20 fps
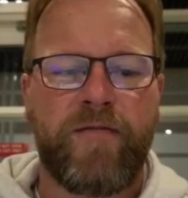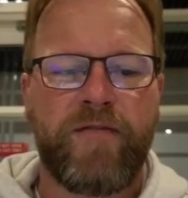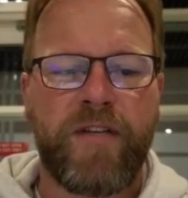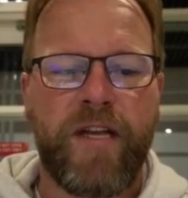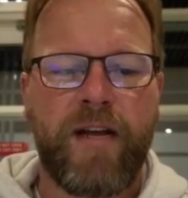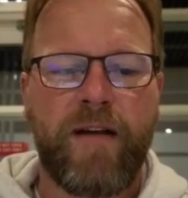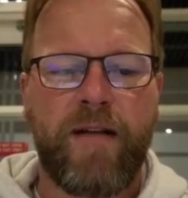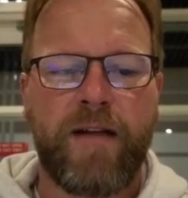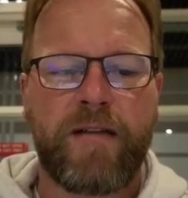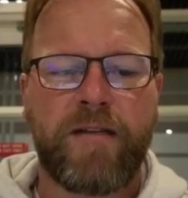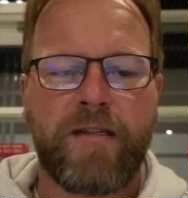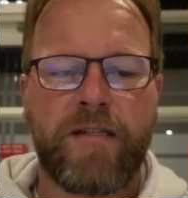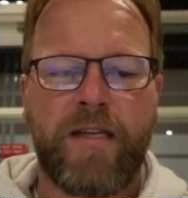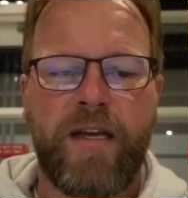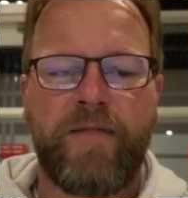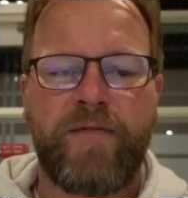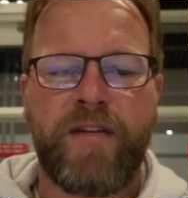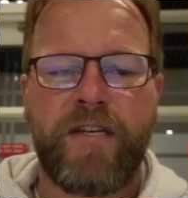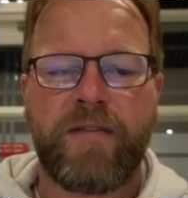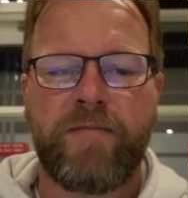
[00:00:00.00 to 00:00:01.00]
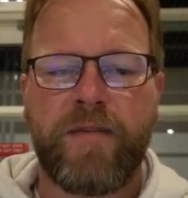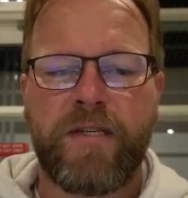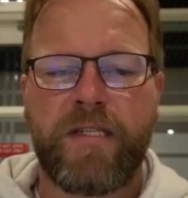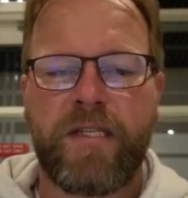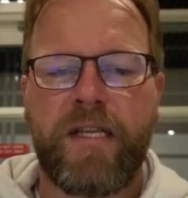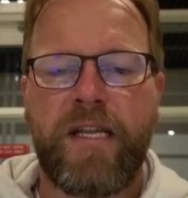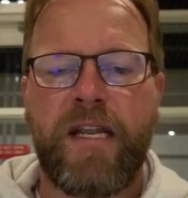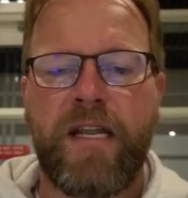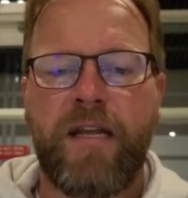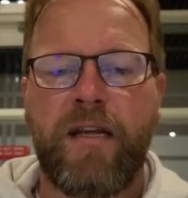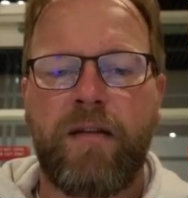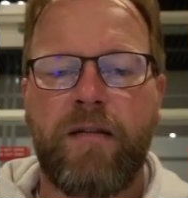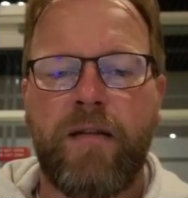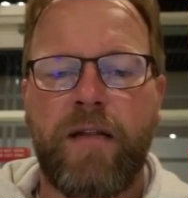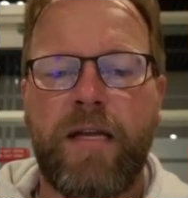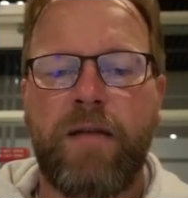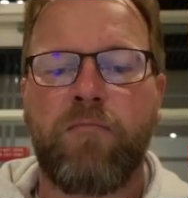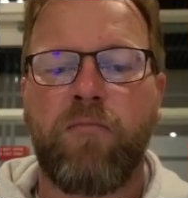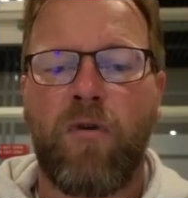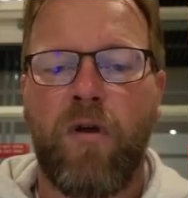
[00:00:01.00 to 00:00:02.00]
Psychological safety is
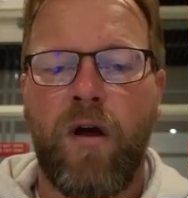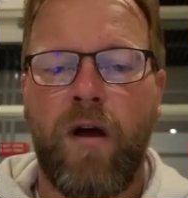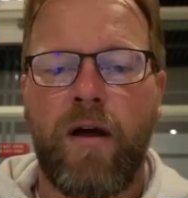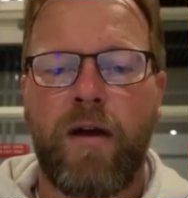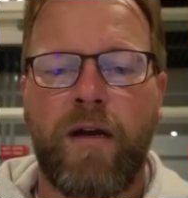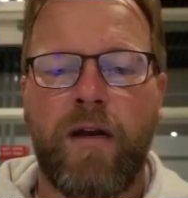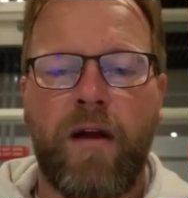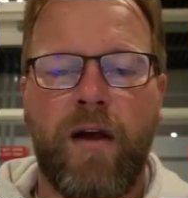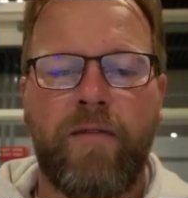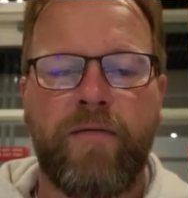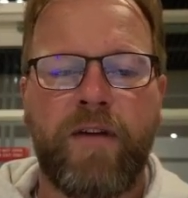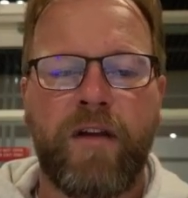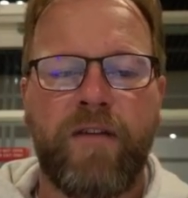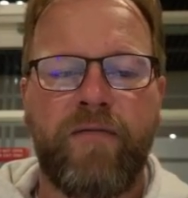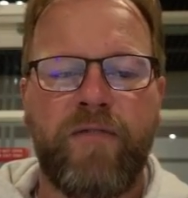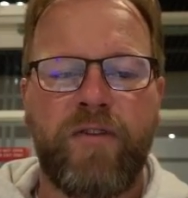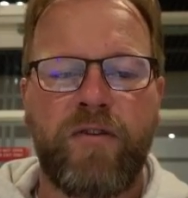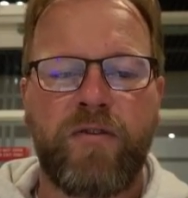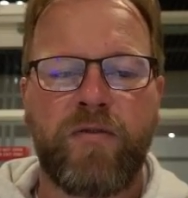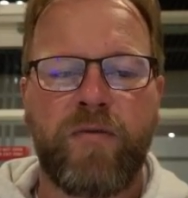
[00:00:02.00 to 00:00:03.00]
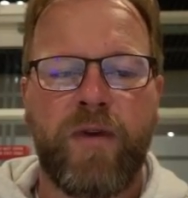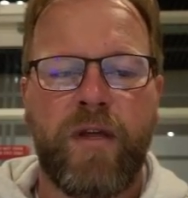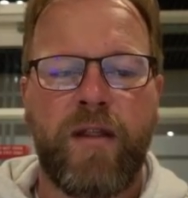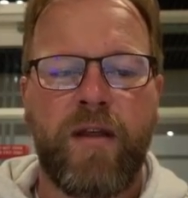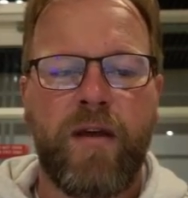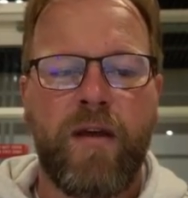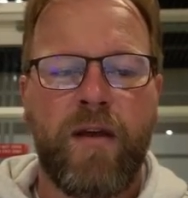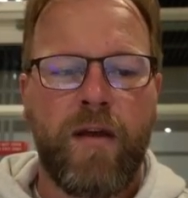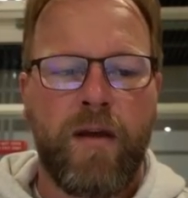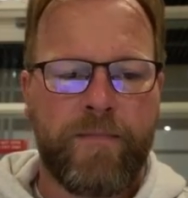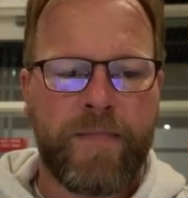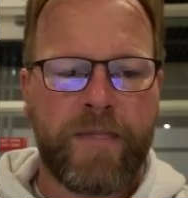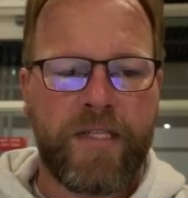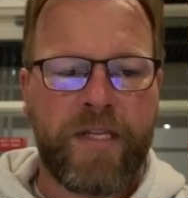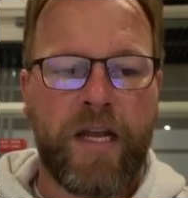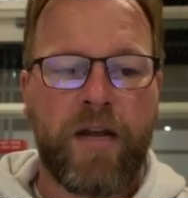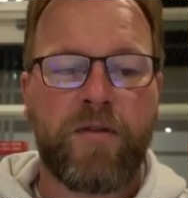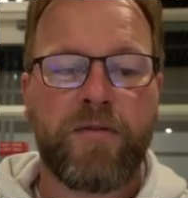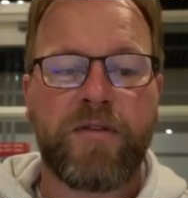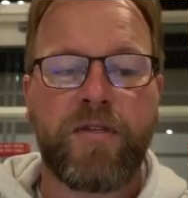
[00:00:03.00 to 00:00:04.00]
misleadingly broad and often confused with
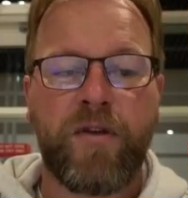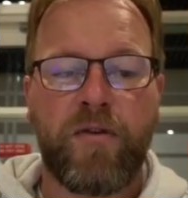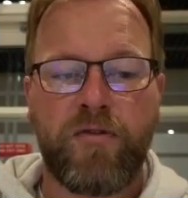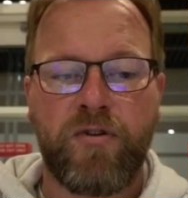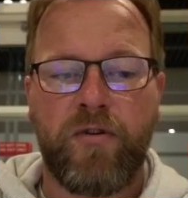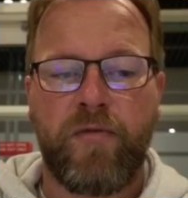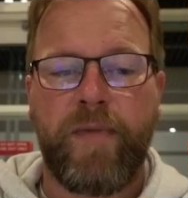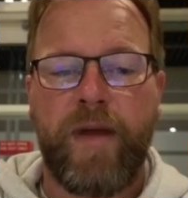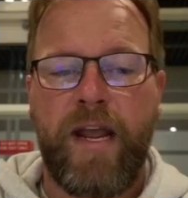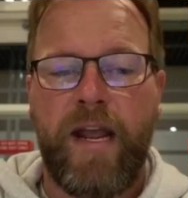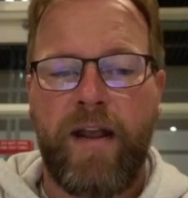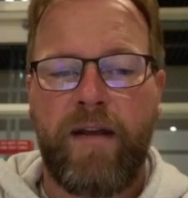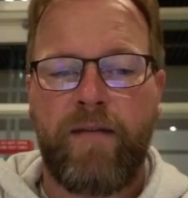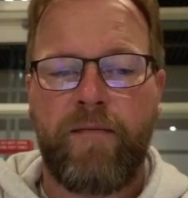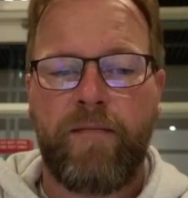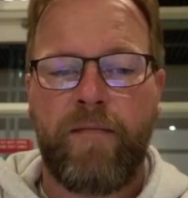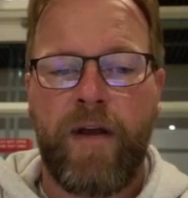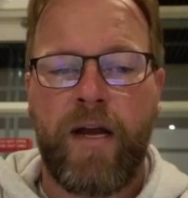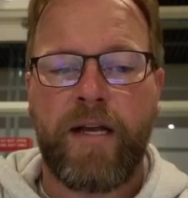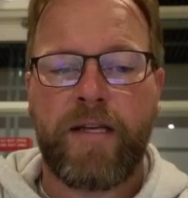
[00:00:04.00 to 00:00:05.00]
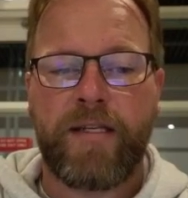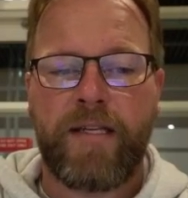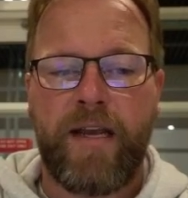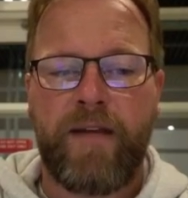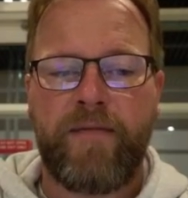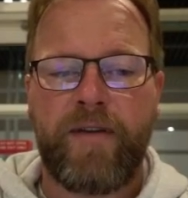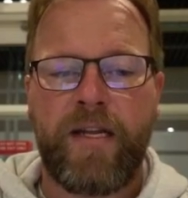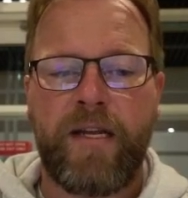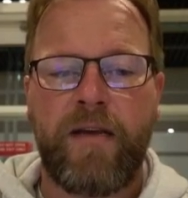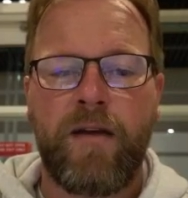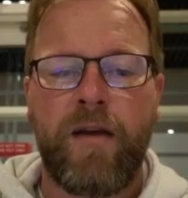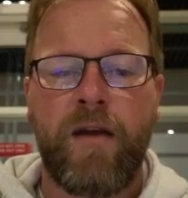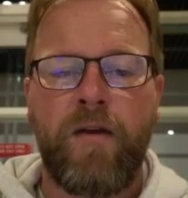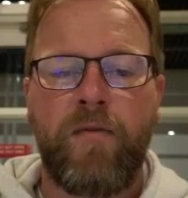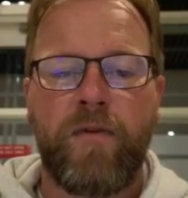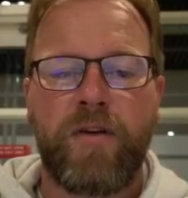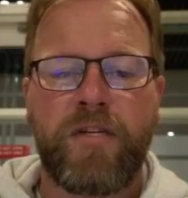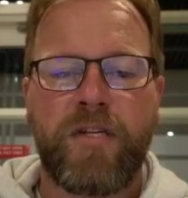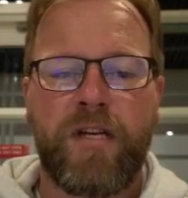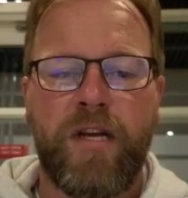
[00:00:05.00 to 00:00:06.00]
psychosocial safety,
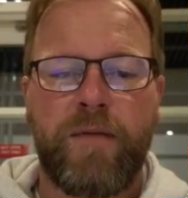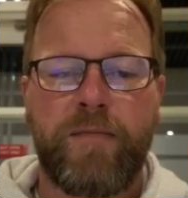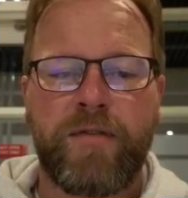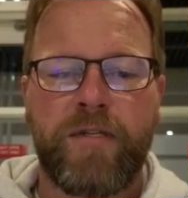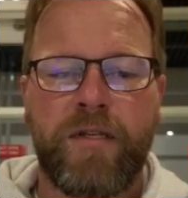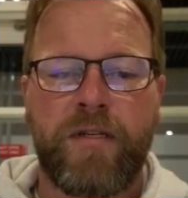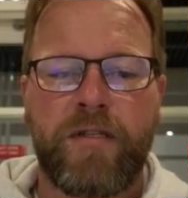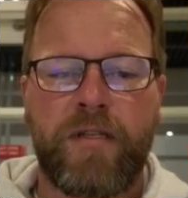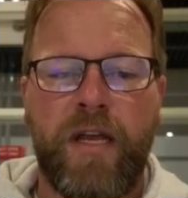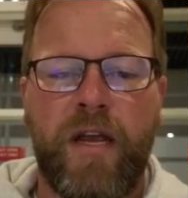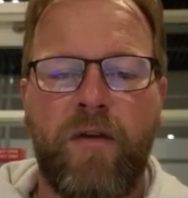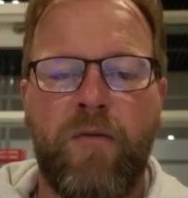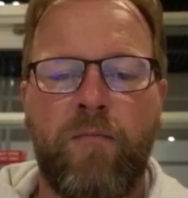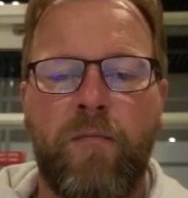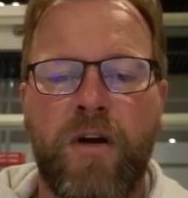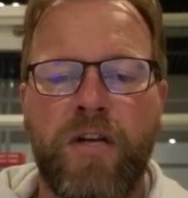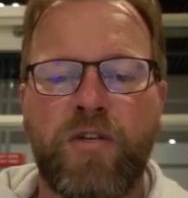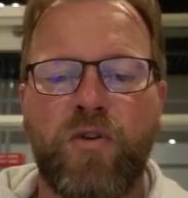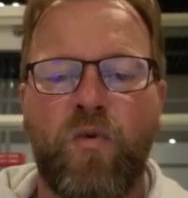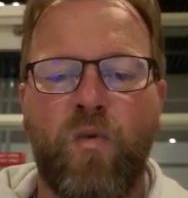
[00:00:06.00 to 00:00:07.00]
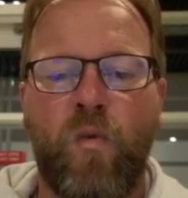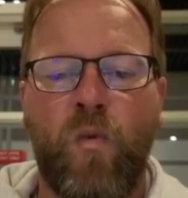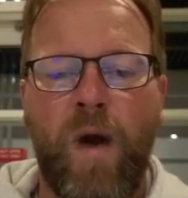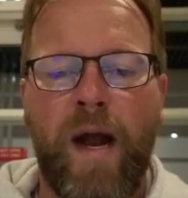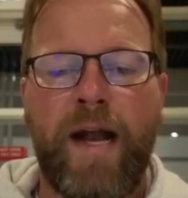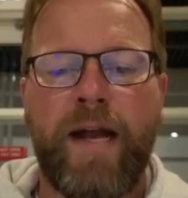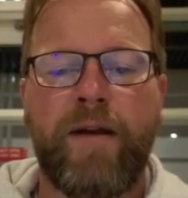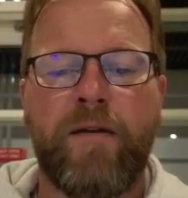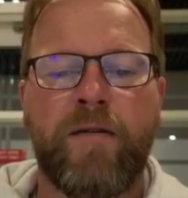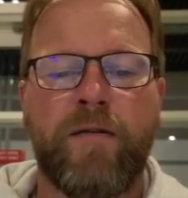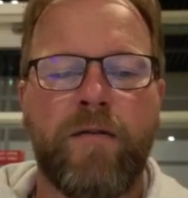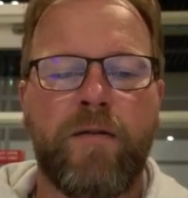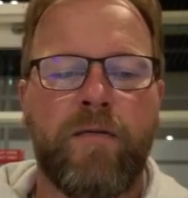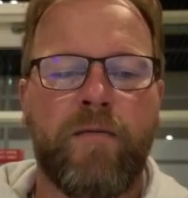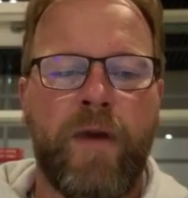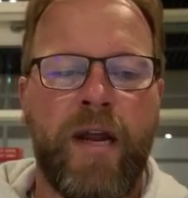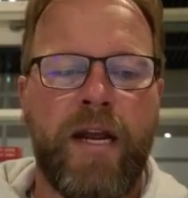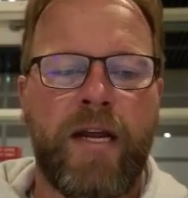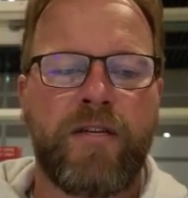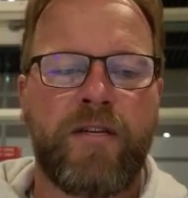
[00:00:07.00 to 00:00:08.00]
which encompasses a much wider
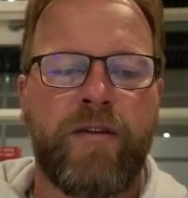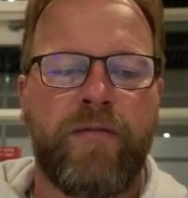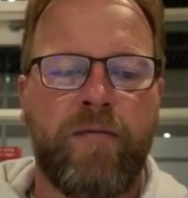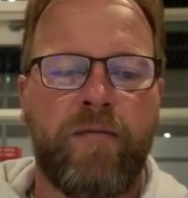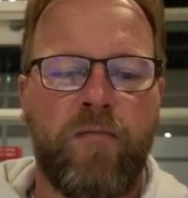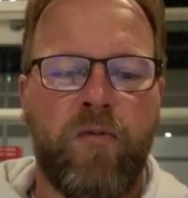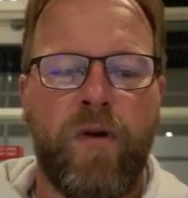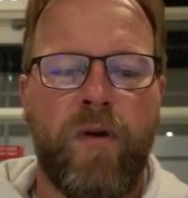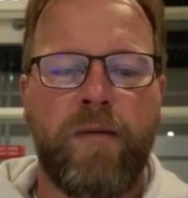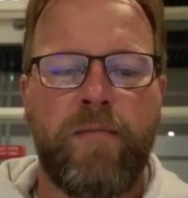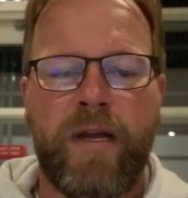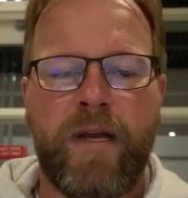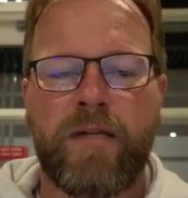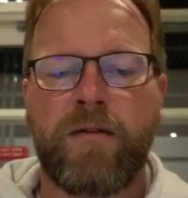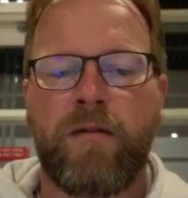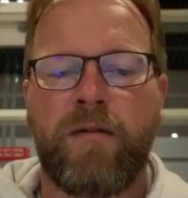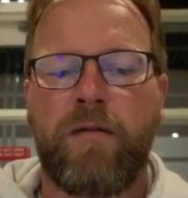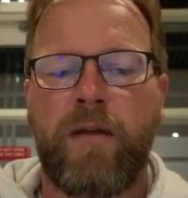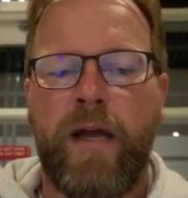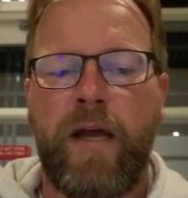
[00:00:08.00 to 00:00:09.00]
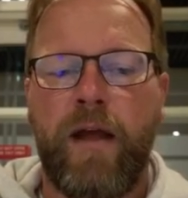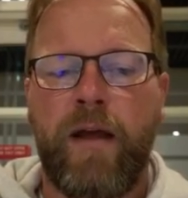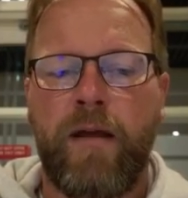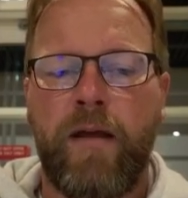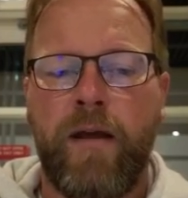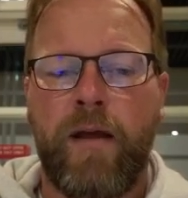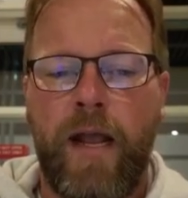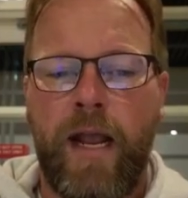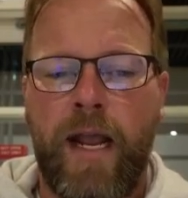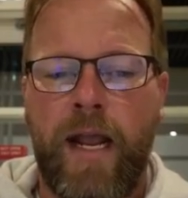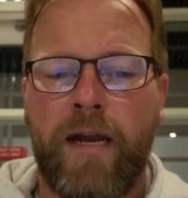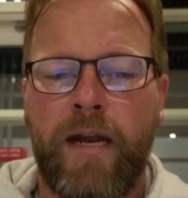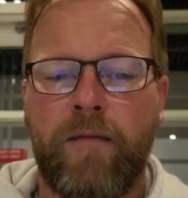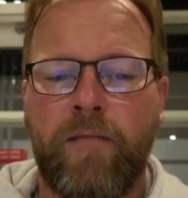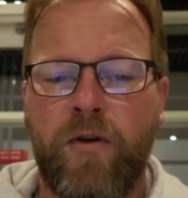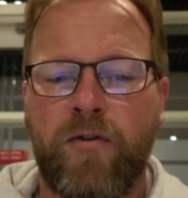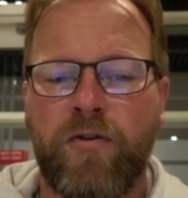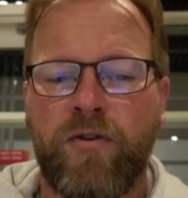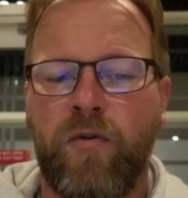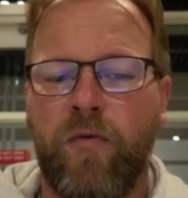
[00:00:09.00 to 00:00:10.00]
range of employee mental and
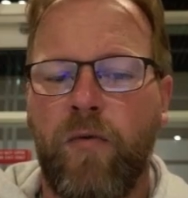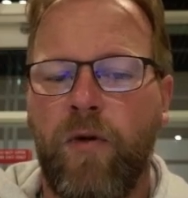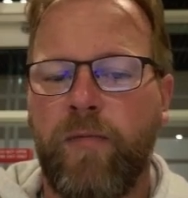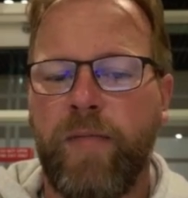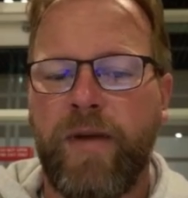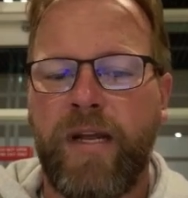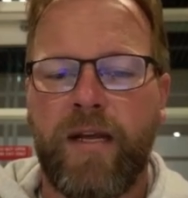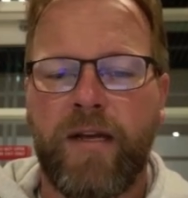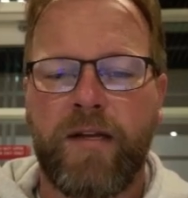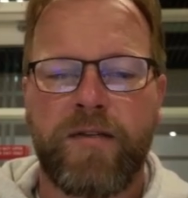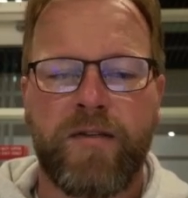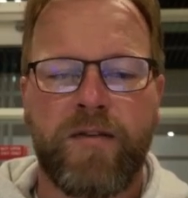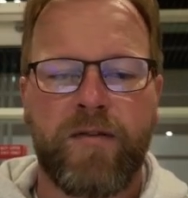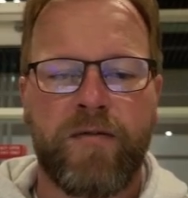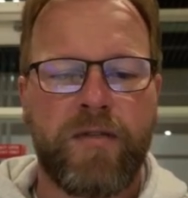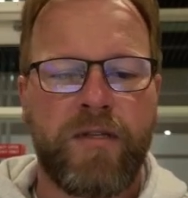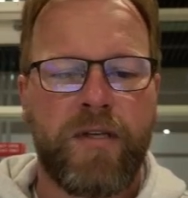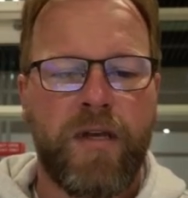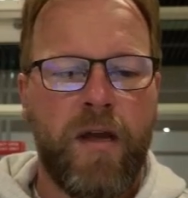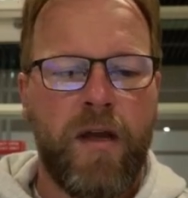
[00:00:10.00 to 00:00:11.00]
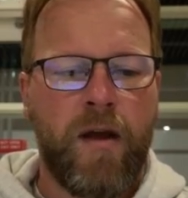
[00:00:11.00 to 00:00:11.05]
emotional well-being concerns.